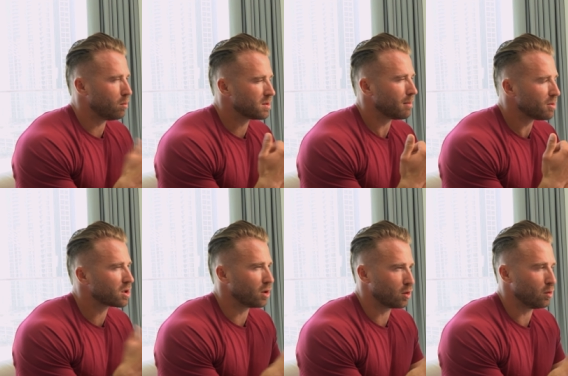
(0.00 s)
someone's
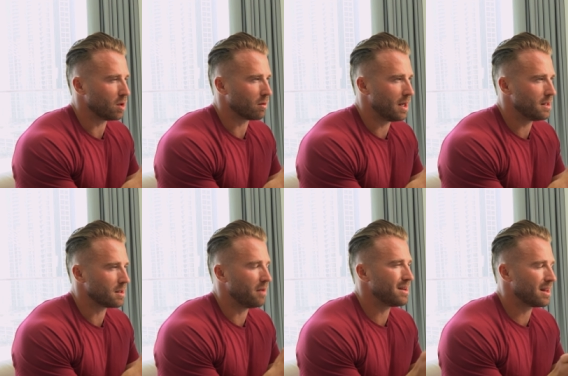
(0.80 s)
going to call you, right?
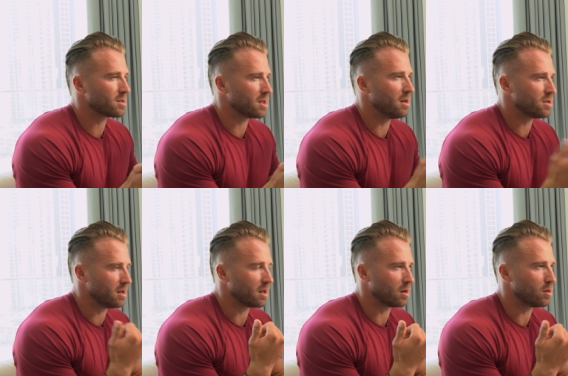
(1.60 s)
So if anything's
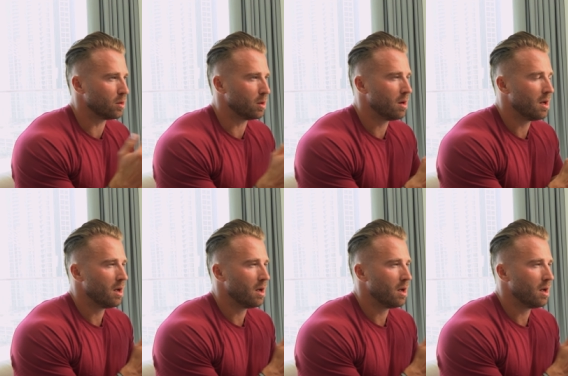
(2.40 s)
urgent, they're going to call you.